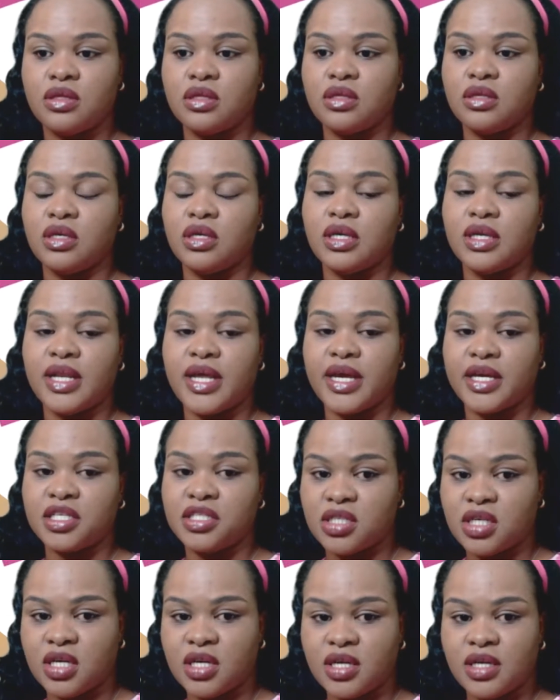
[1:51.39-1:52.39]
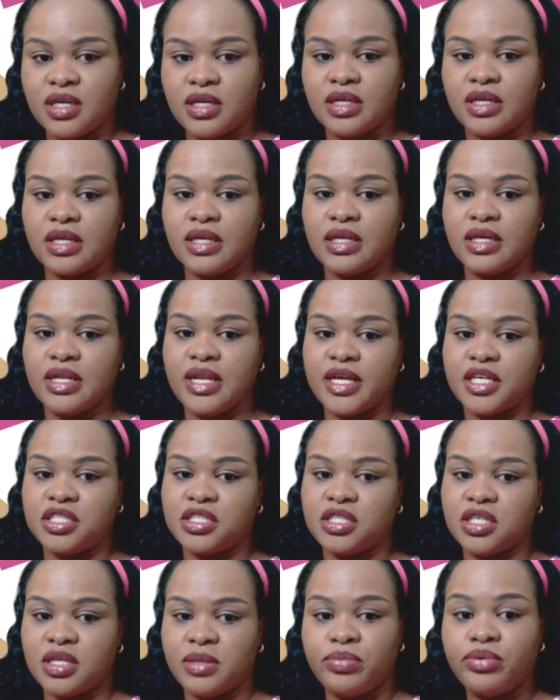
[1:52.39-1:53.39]
the
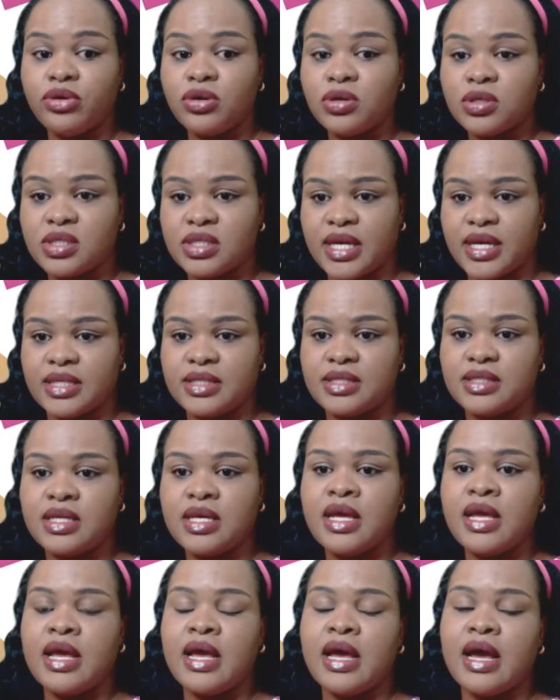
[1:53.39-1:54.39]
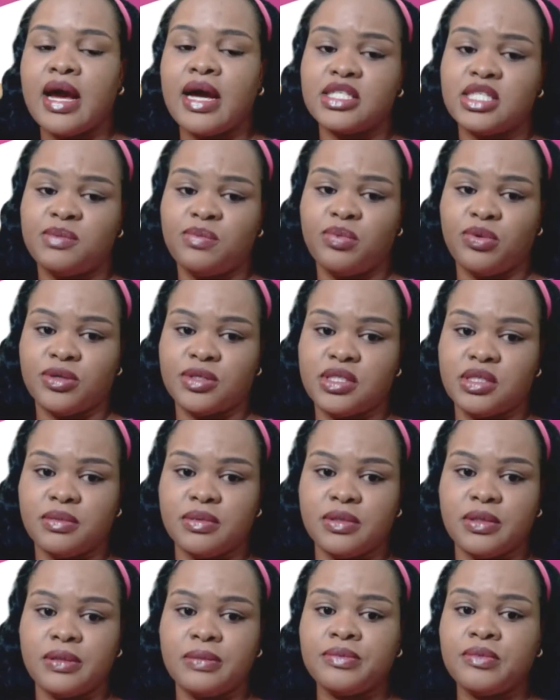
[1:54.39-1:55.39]
election process as
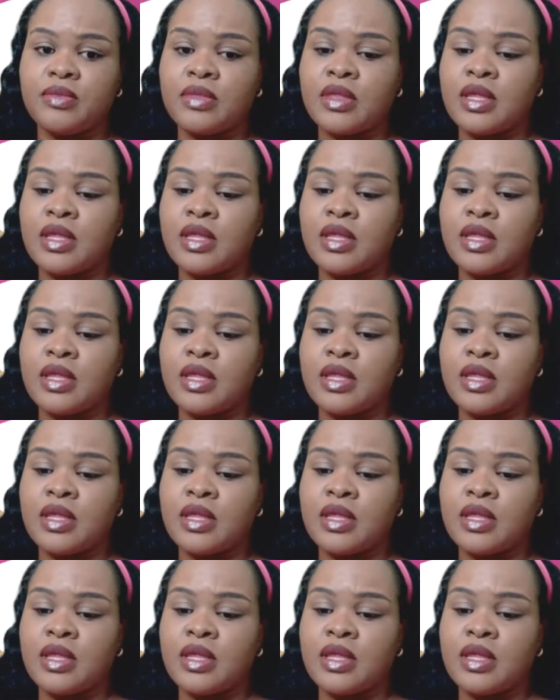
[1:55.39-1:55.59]
possible.